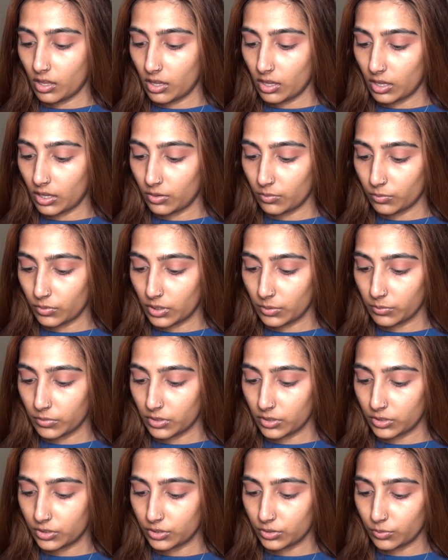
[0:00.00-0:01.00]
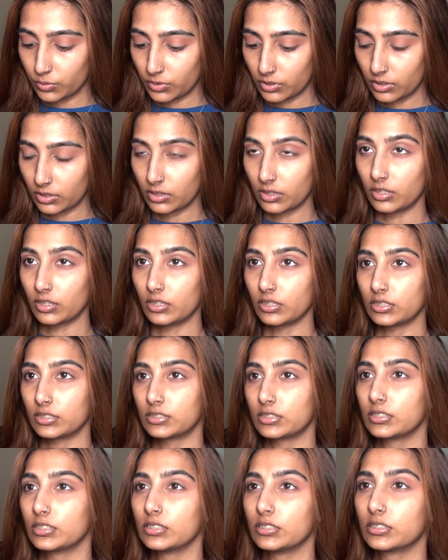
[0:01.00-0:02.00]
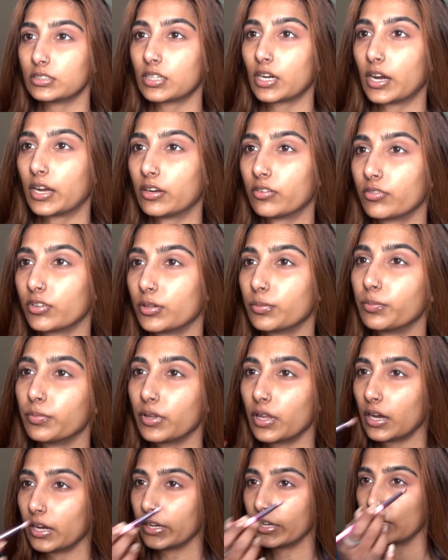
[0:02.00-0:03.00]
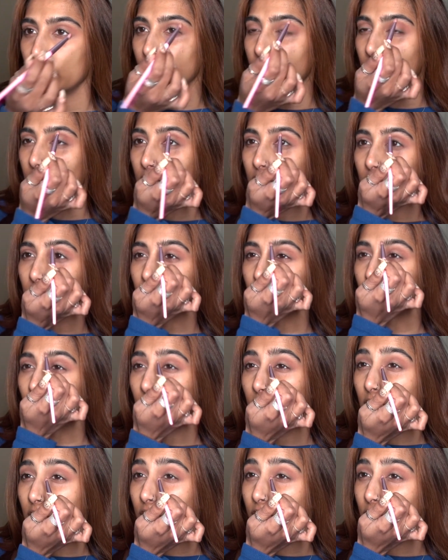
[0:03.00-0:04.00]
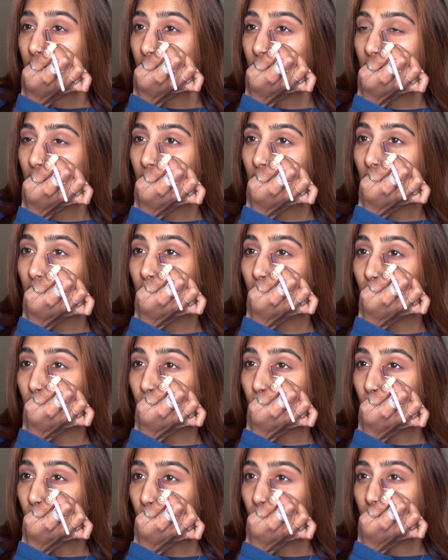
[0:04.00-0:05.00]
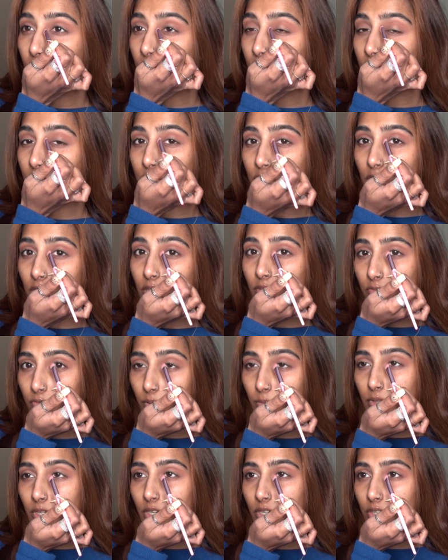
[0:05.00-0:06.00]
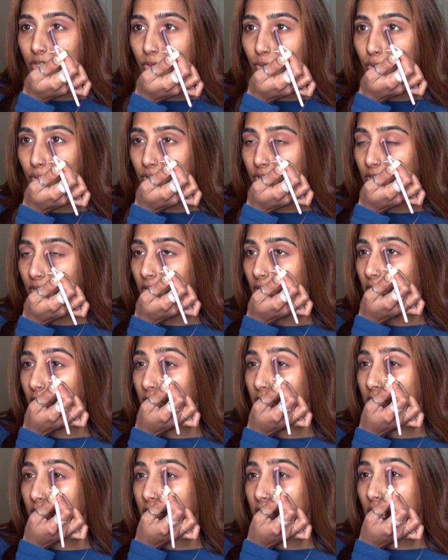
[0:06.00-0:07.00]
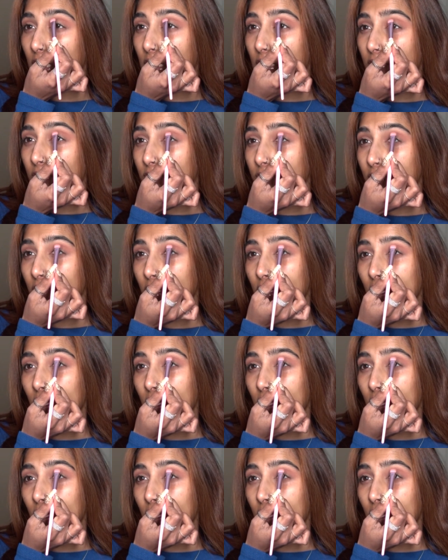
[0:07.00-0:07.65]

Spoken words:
And what I'm going to do with this is kind of apply it in the inner corner, starting from the inner corner, and then just kind of